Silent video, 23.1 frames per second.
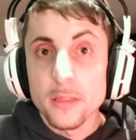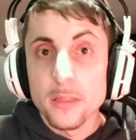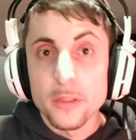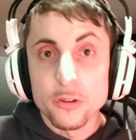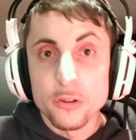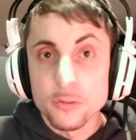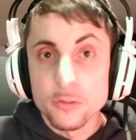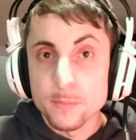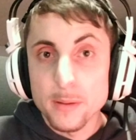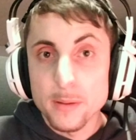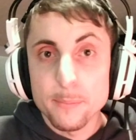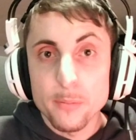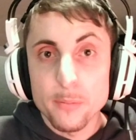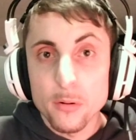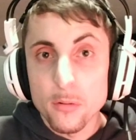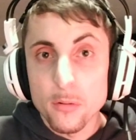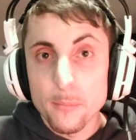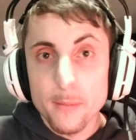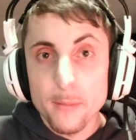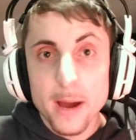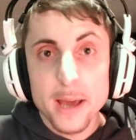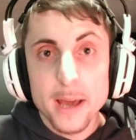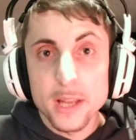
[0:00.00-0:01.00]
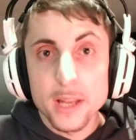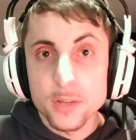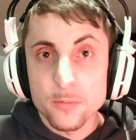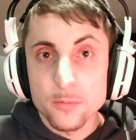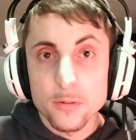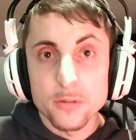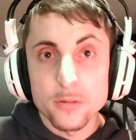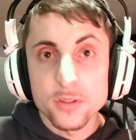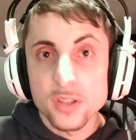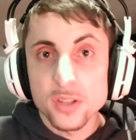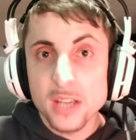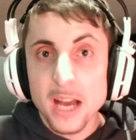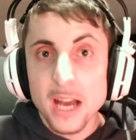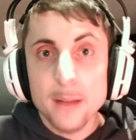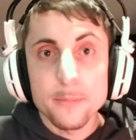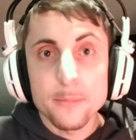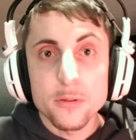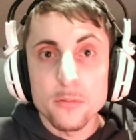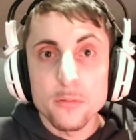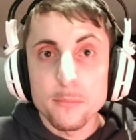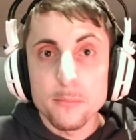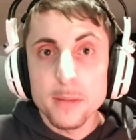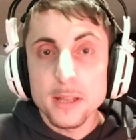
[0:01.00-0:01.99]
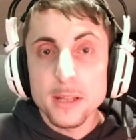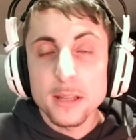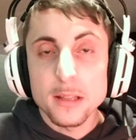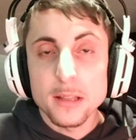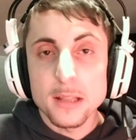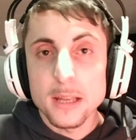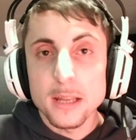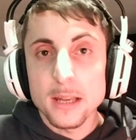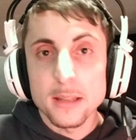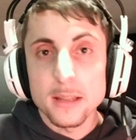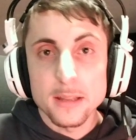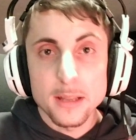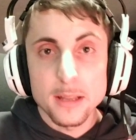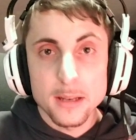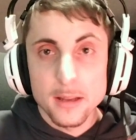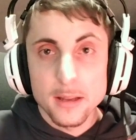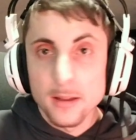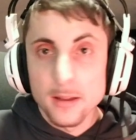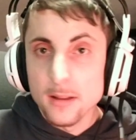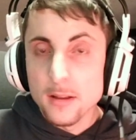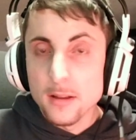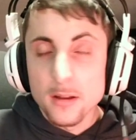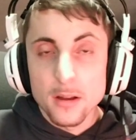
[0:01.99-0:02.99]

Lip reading: those people might as well scam you immediately and then